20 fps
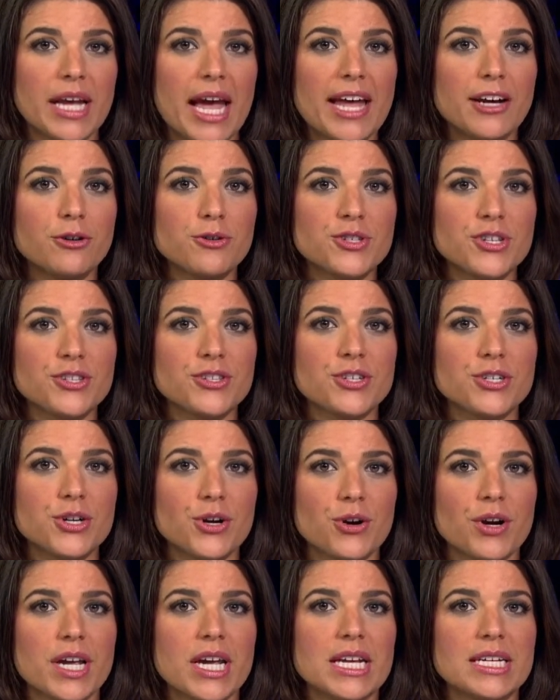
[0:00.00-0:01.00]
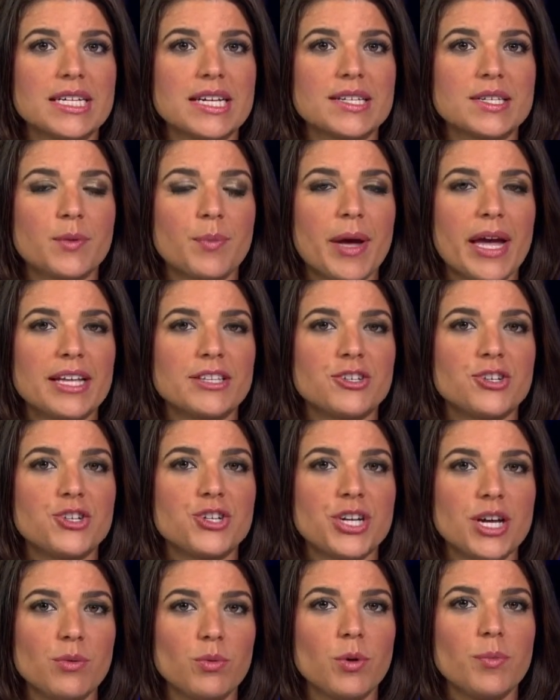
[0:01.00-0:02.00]
Henderson's attorney anticipates
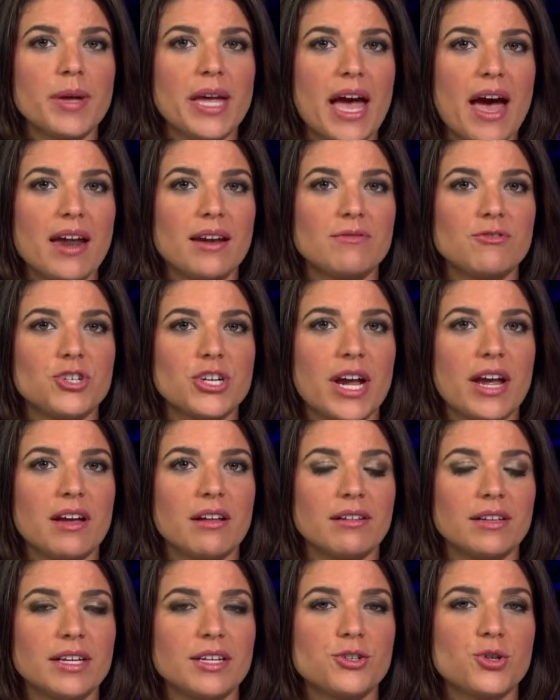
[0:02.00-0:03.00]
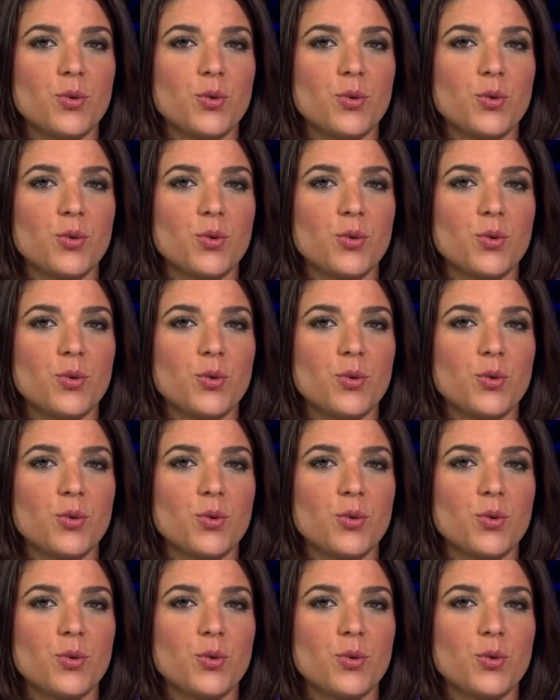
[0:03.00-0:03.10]
she will be out of jail in